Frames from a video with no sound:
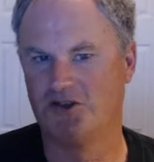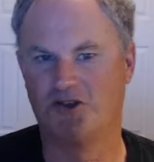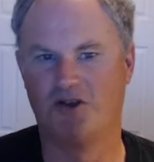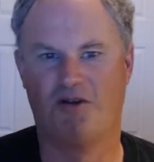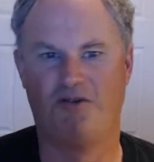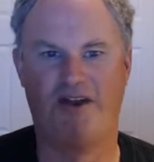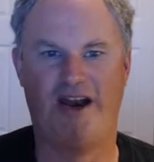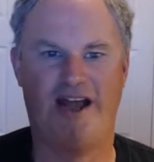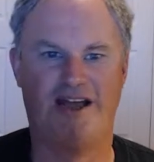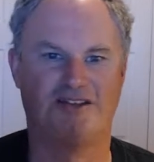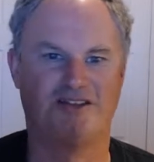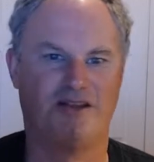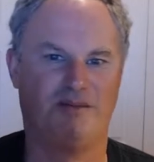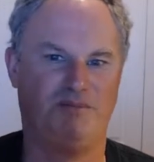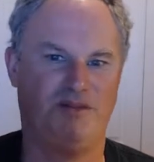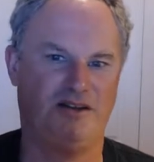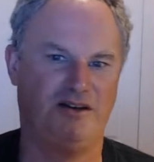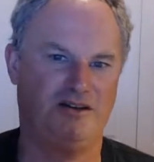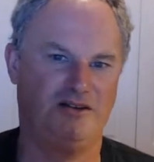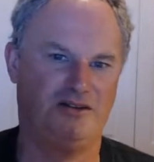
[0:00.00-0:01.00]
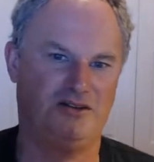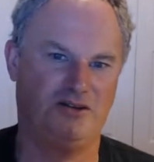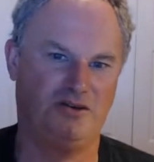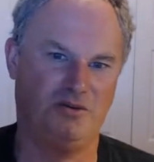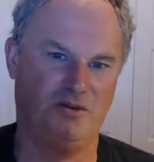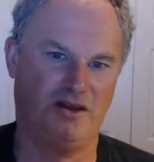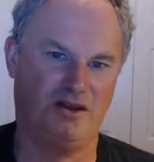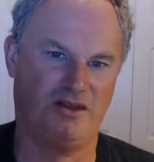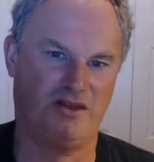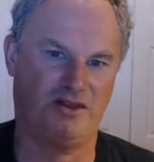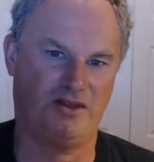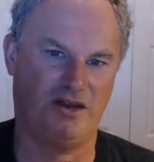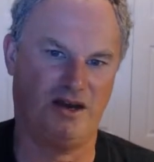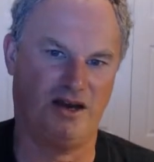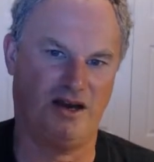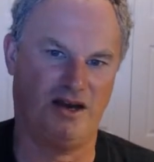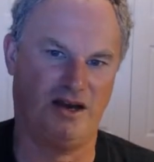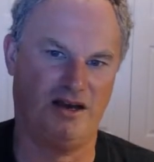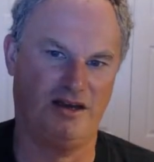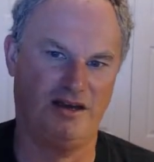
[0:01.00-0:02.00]
so if it has something to do with
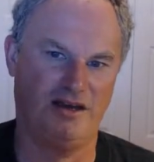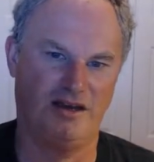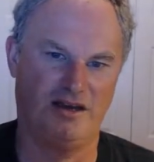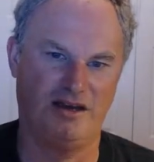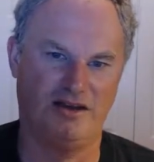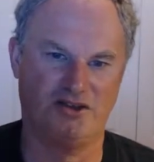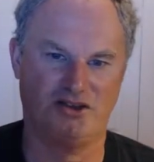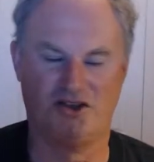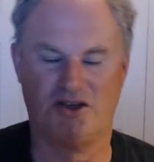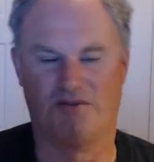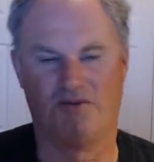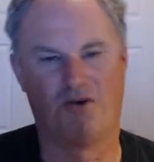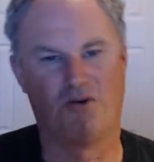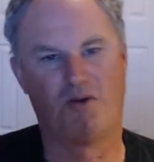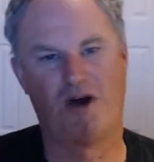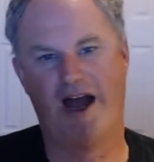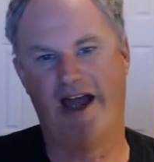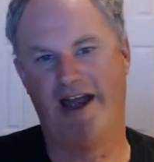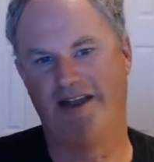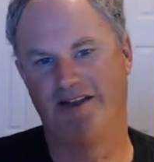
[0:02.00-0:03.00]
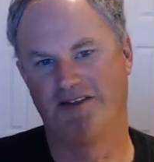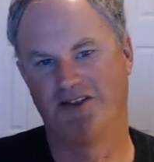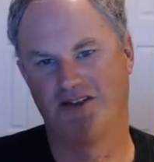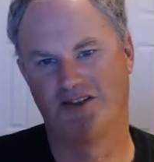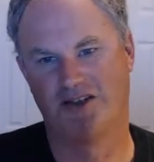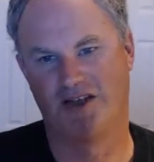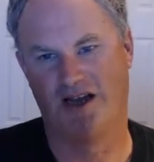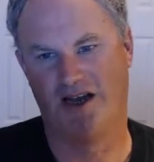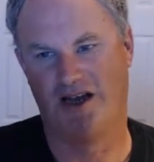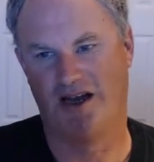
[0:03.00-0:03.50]
civil rights,